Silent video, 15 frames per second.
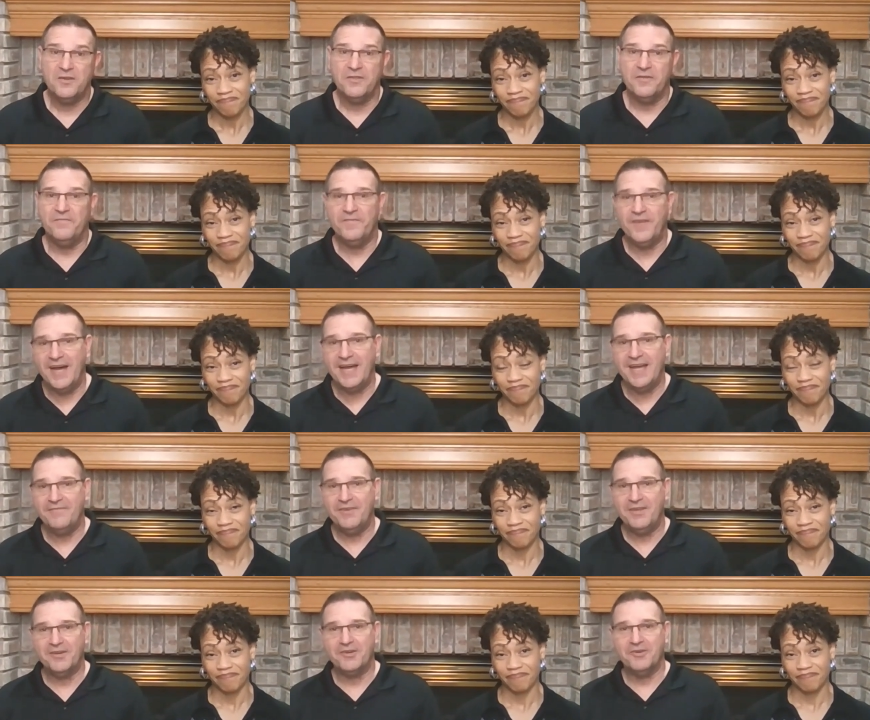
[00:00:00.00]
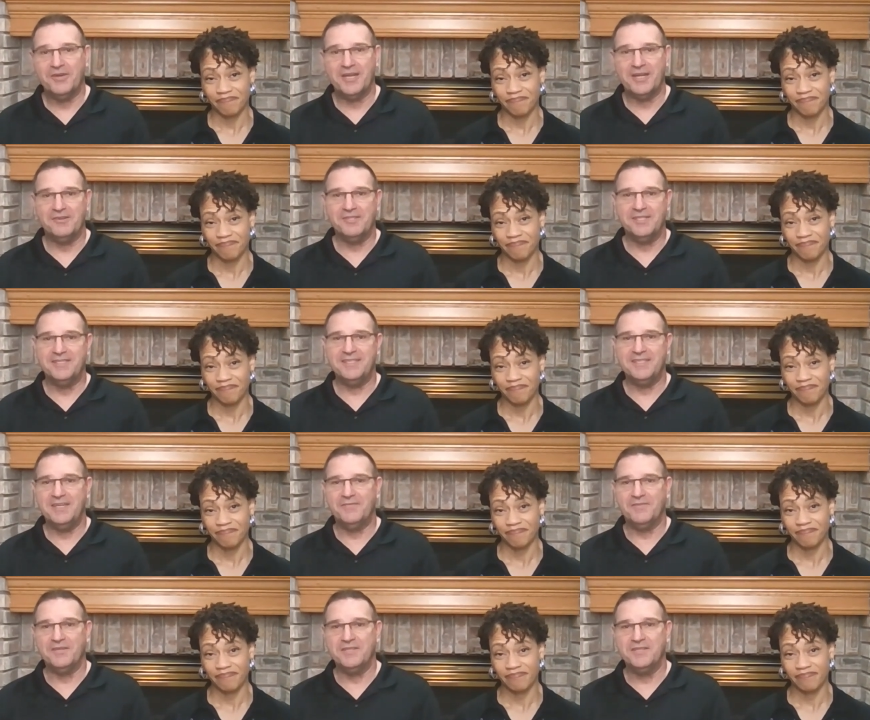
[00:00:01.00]
Speaker 1: are the five inner critical
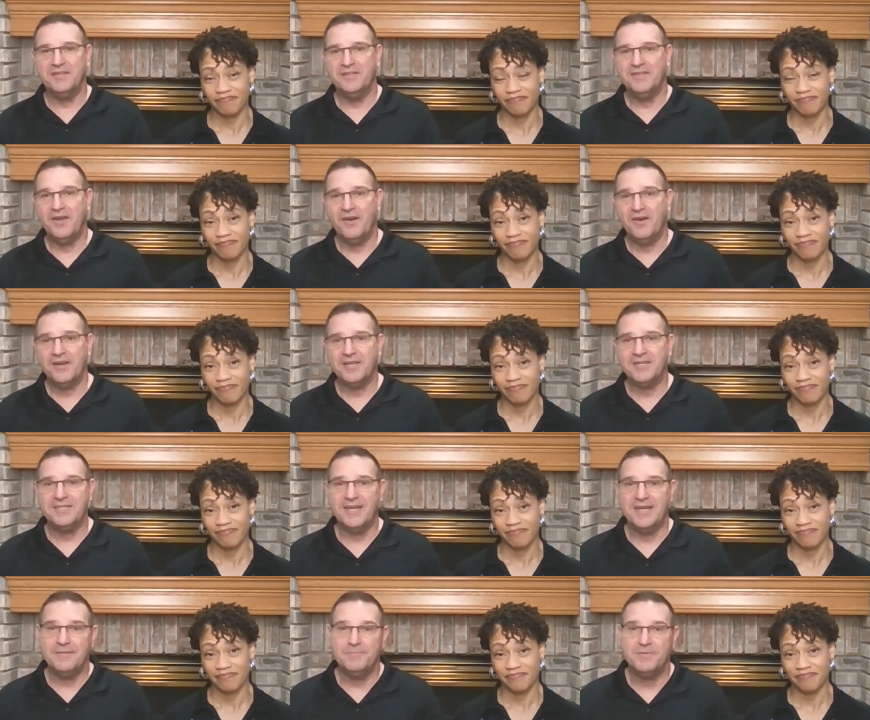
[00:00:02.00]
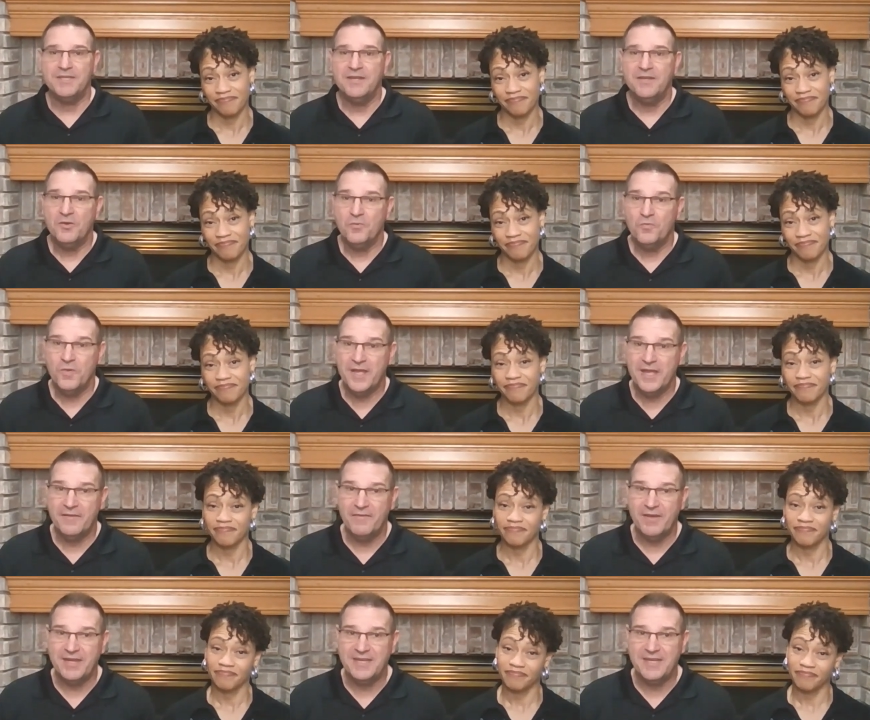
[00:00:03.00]
deceivers, the archetypes we have
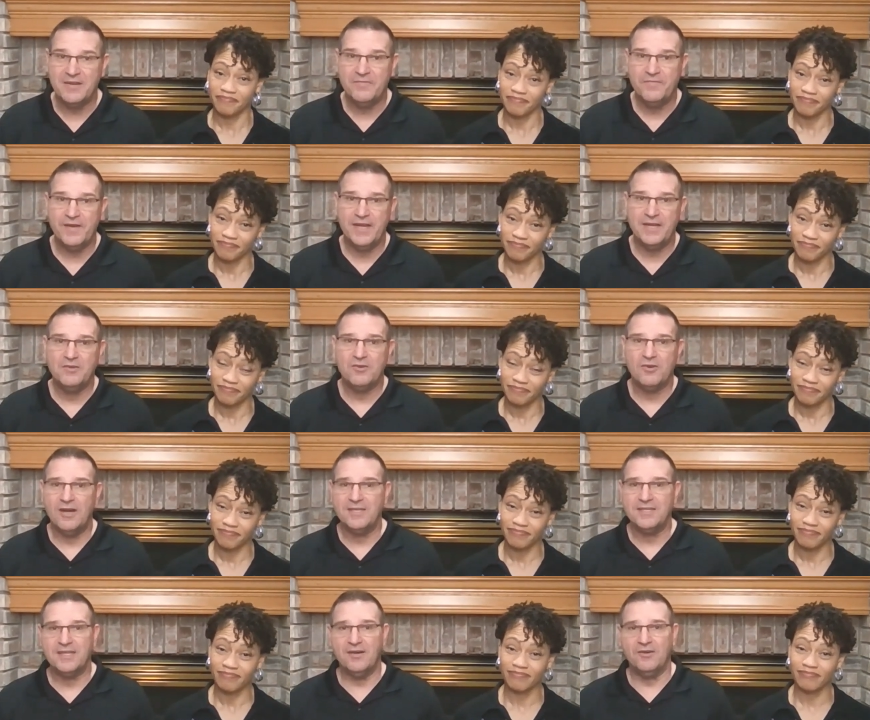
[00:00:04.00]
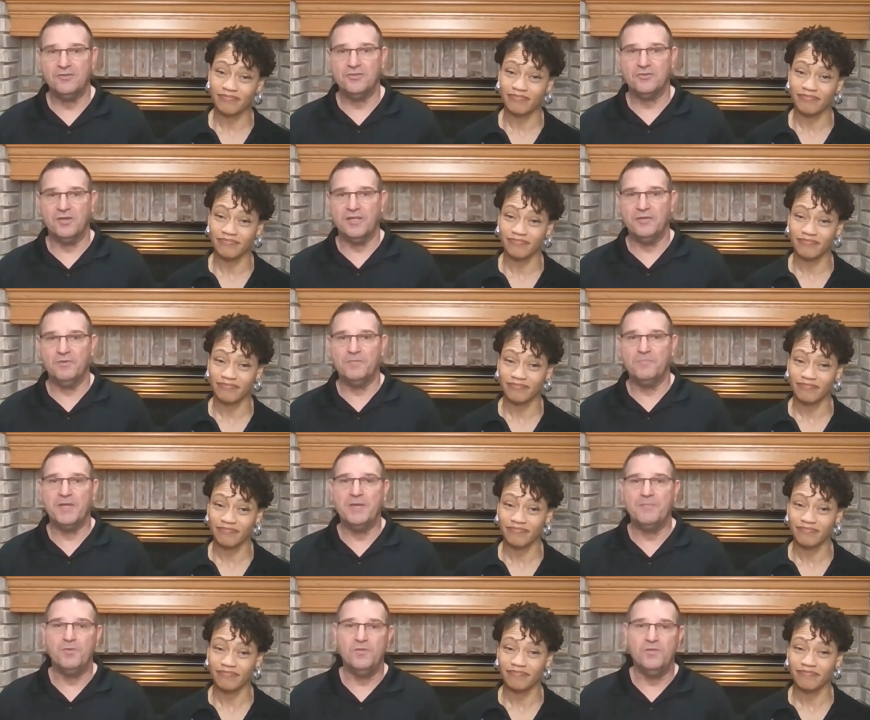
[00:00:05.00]
identified cross-culturally with
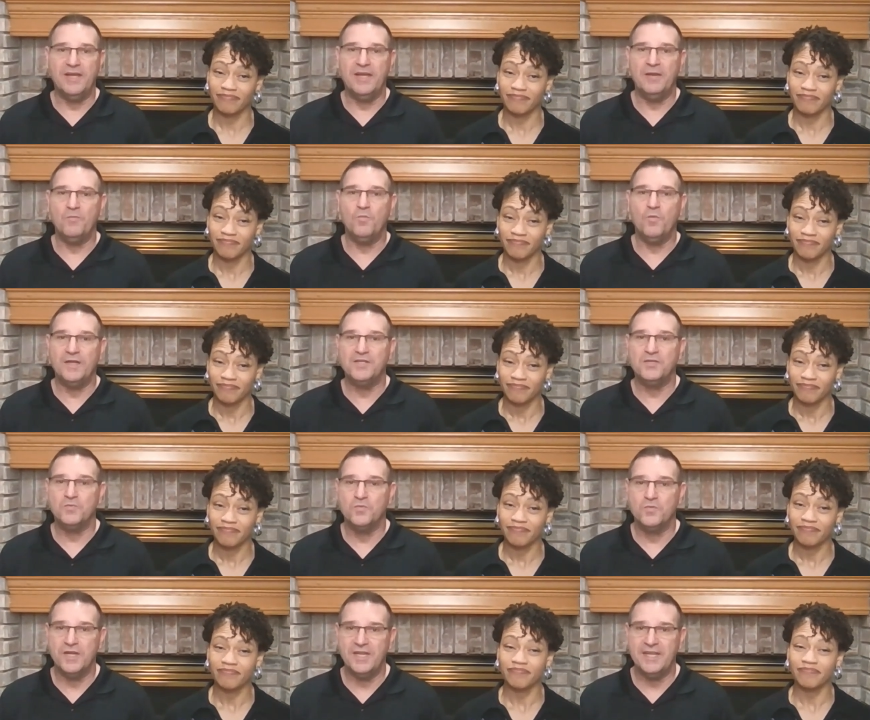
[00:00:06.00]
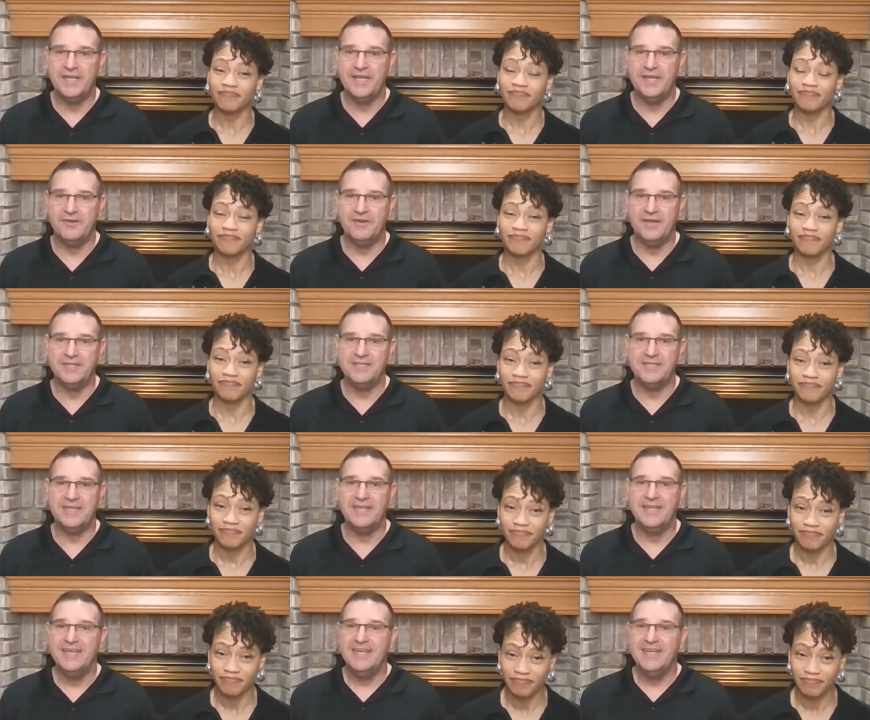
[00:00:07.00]
people and what's really interesting